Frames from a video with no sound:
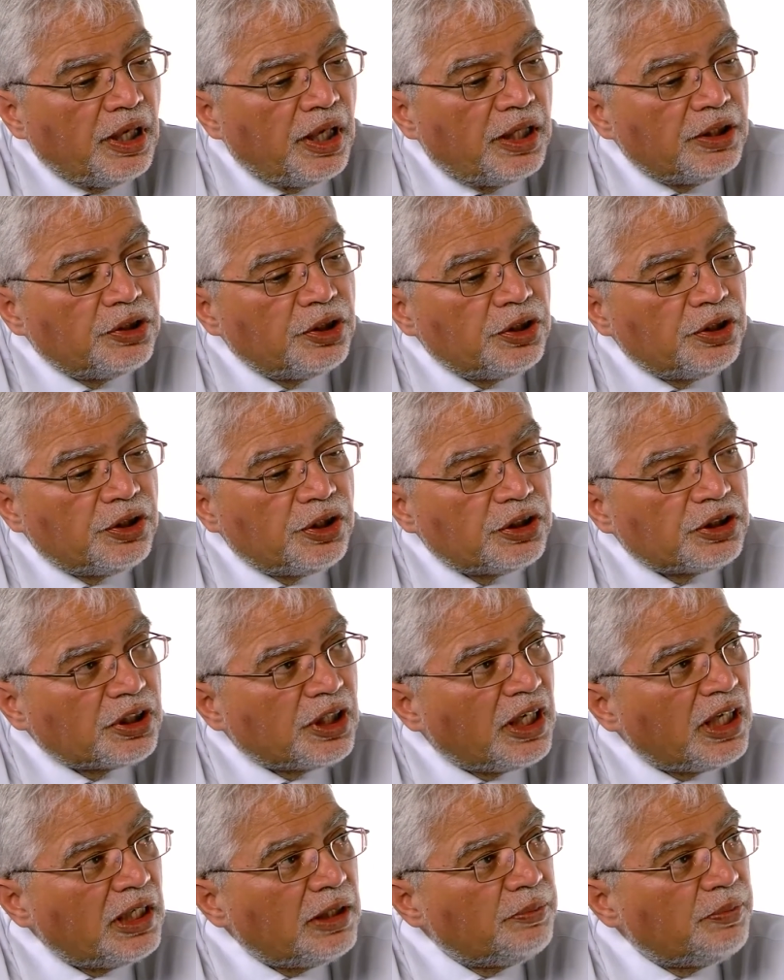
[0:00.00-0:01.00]
And she
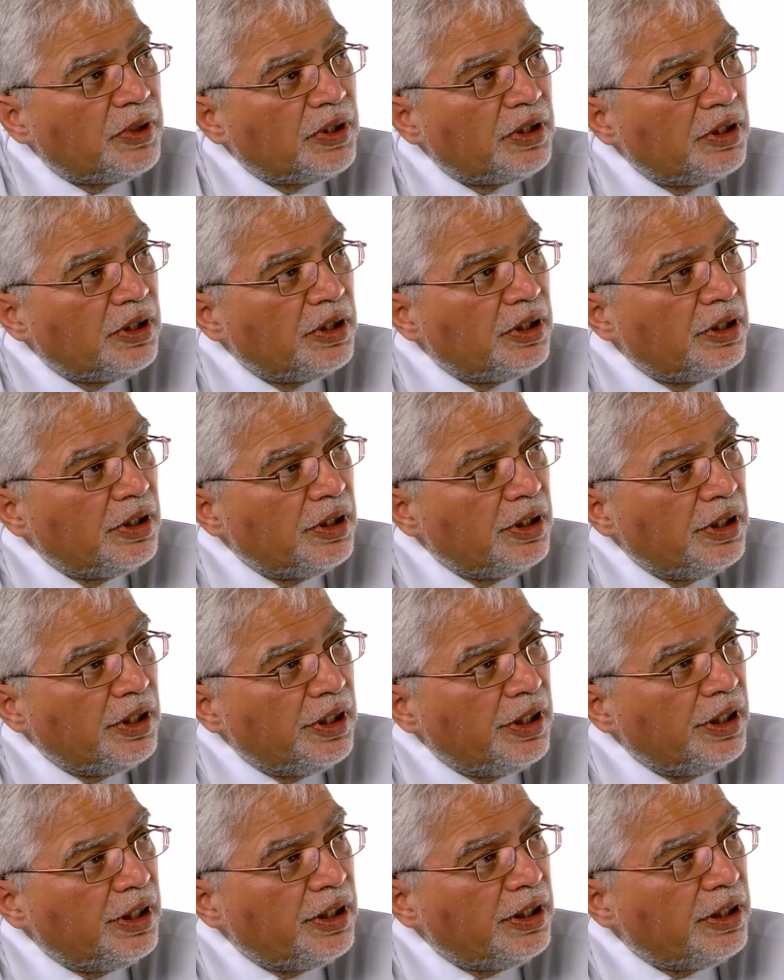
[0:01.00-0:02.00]
described
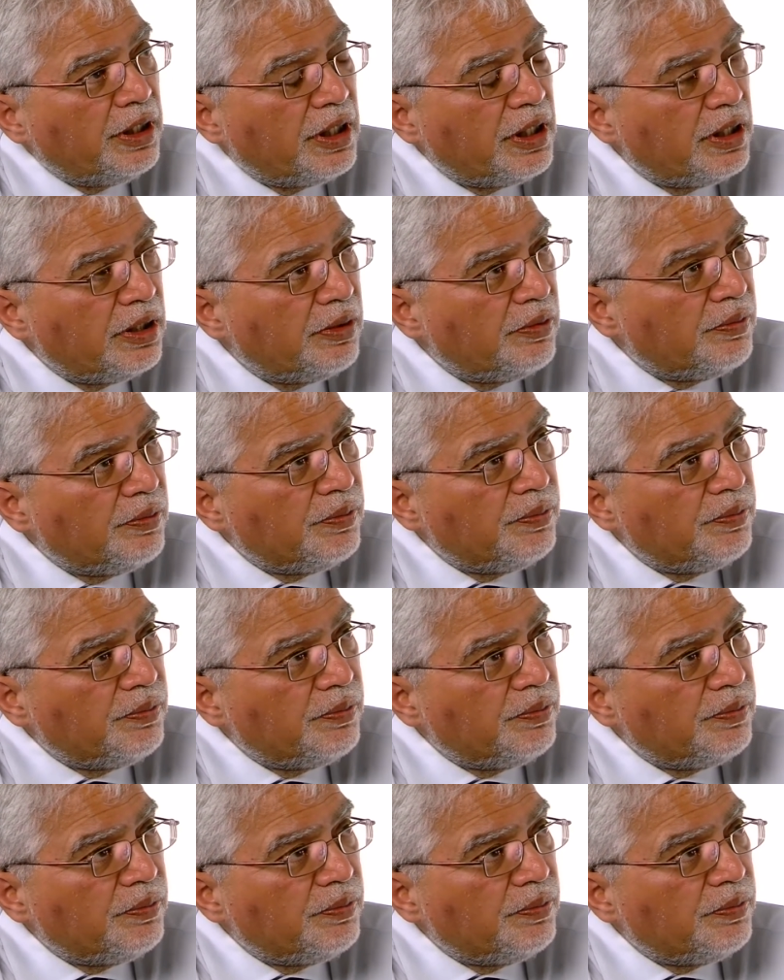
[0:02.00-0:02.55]
in